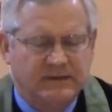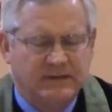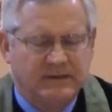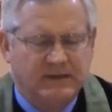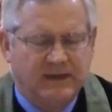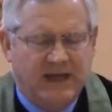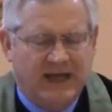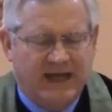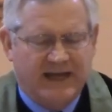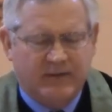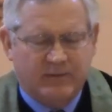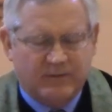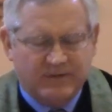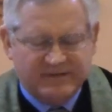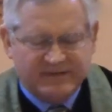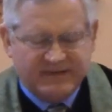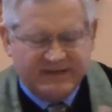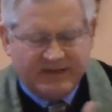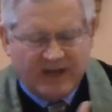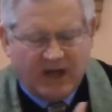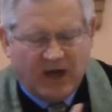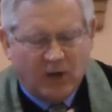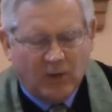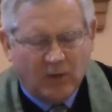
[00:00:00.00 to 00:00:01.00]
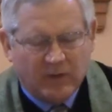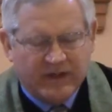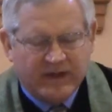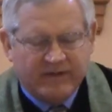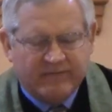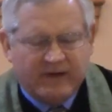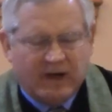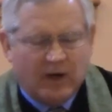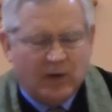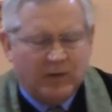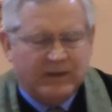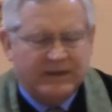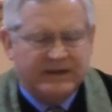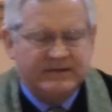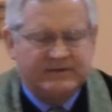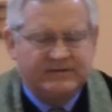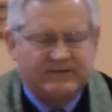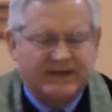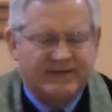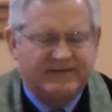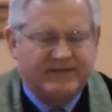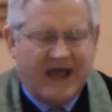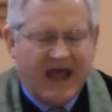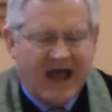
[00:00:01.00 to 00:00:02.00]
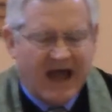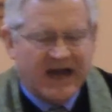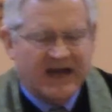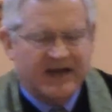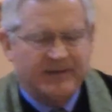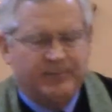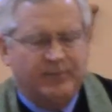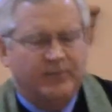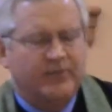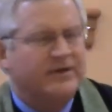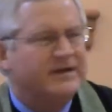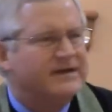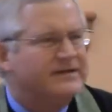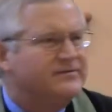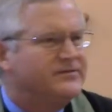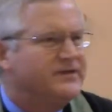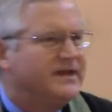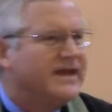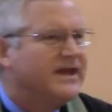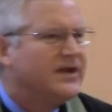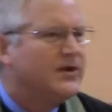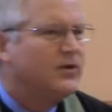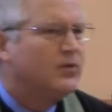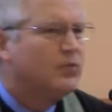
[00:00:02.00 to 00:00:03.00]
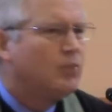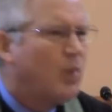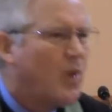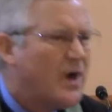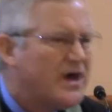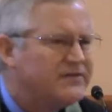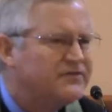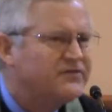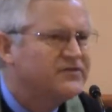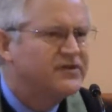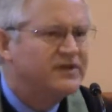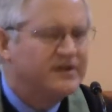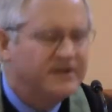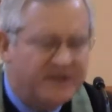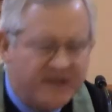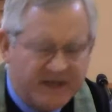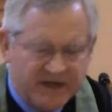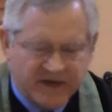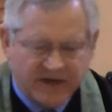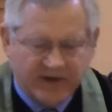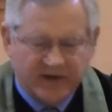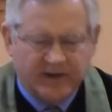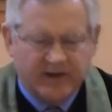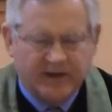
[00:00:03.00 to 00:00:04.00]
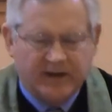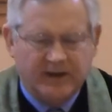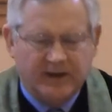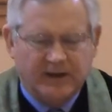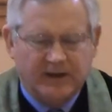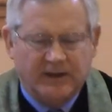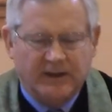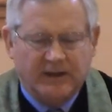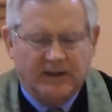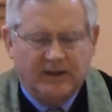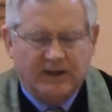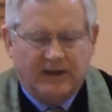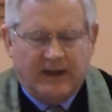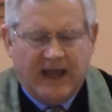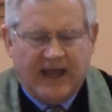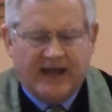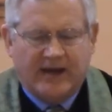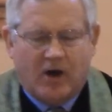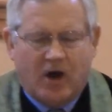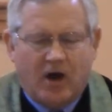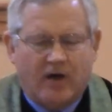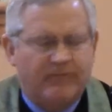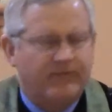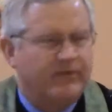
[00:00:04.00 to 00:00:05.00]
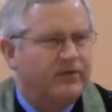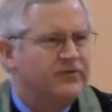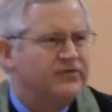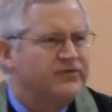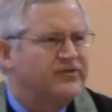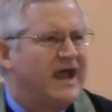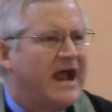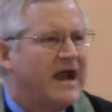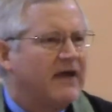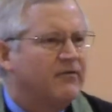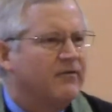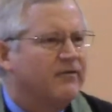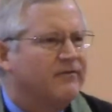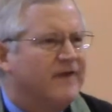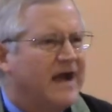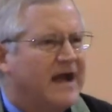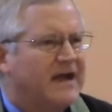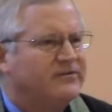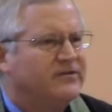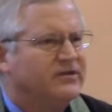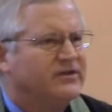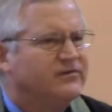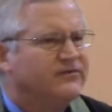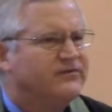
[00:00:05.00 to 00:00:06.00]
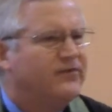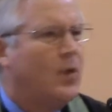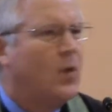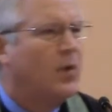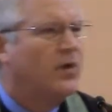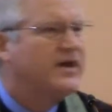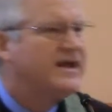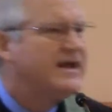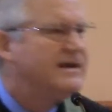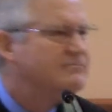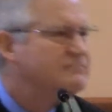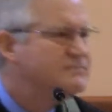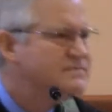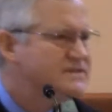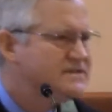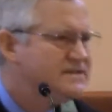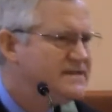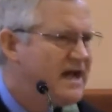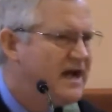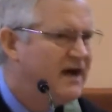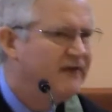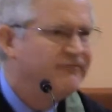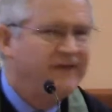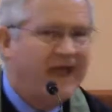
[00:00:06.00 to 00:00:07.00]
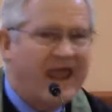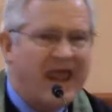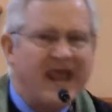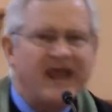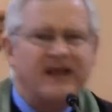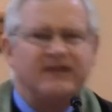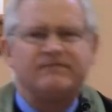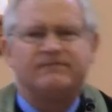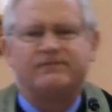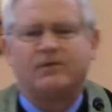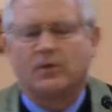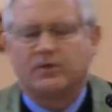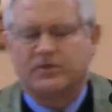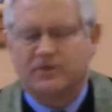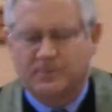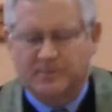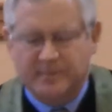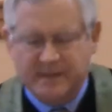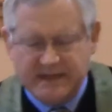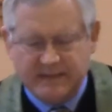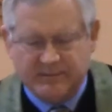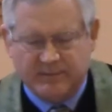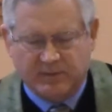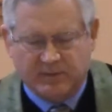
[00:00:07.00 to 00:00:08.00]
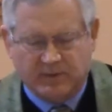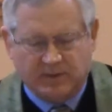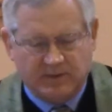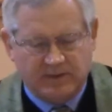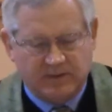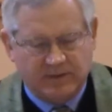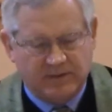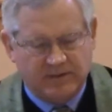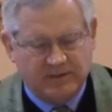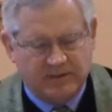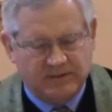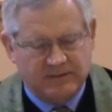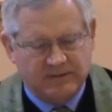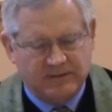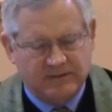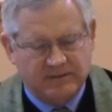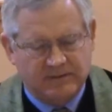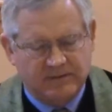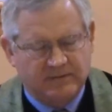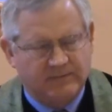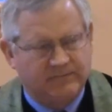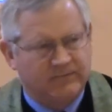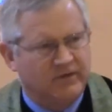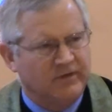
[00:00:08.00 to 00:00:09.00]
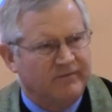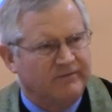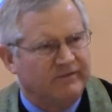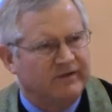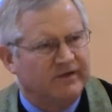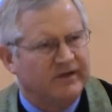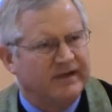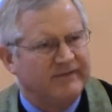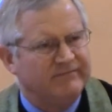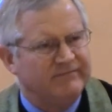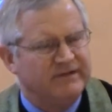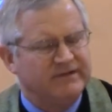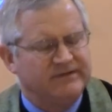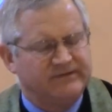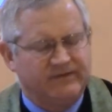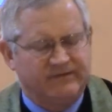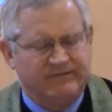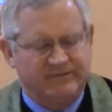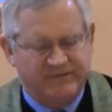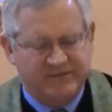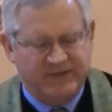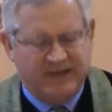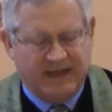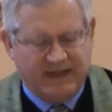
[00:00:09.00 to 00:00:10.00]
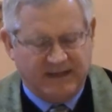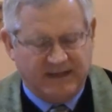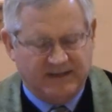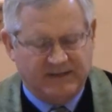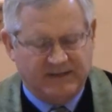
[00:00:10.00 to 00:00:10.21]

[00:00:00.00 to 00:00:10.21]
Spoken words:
And it was in the Holy of Holies that the high priest entered once a year and offered sacrifices for himself and for the people for the forgiveness of sin.